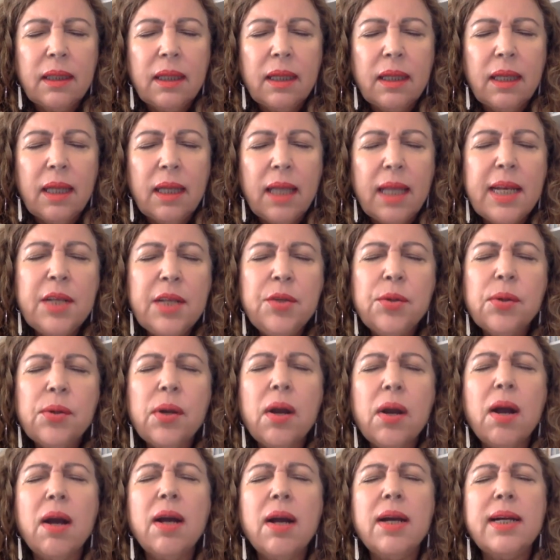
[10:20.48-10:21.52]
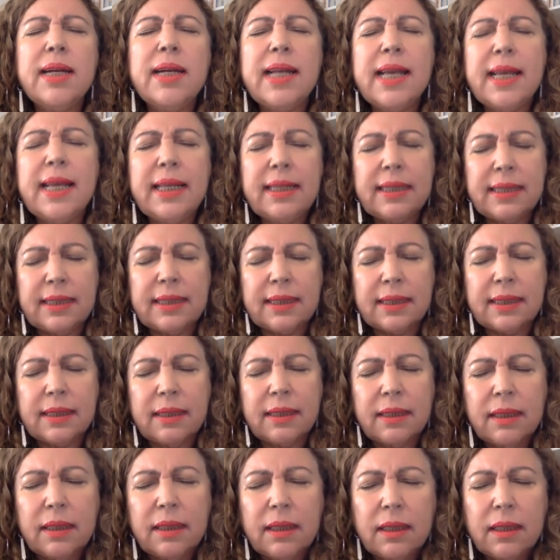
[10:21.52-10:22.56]
And in your heart, ask,
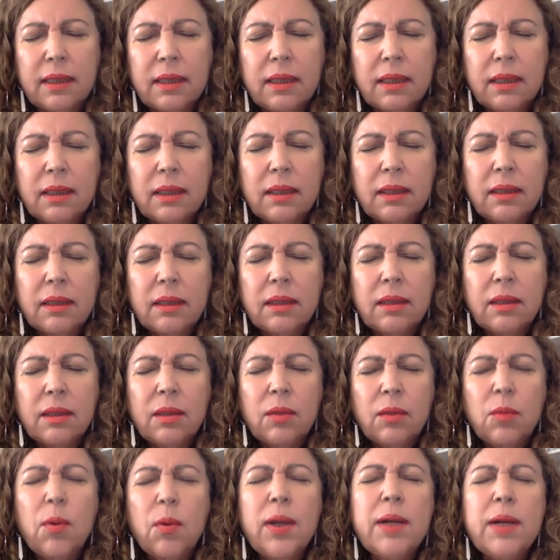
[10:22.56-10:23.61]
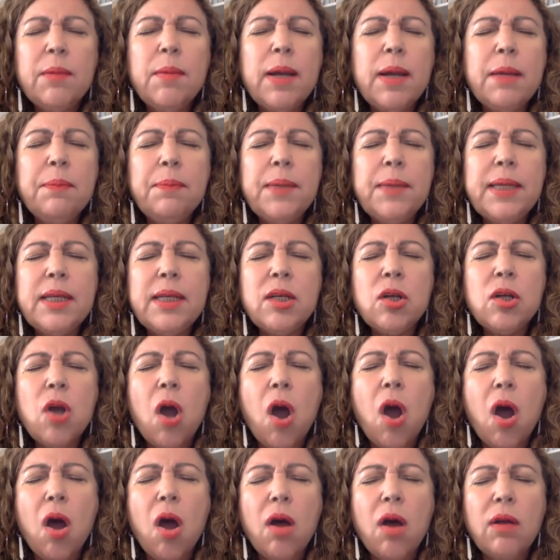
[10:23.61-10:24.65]
what am I being
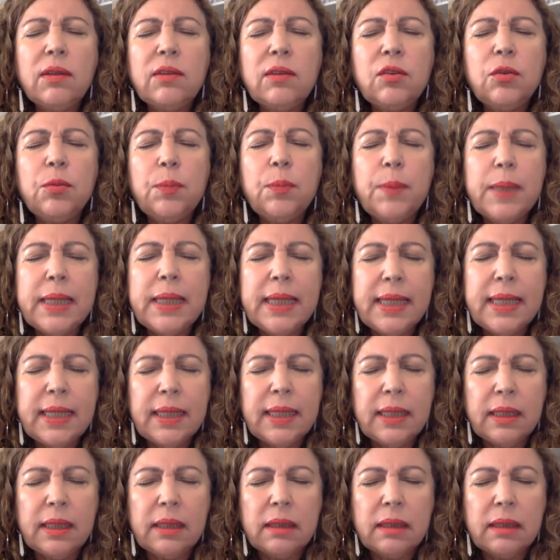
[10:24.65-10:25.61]
called to be?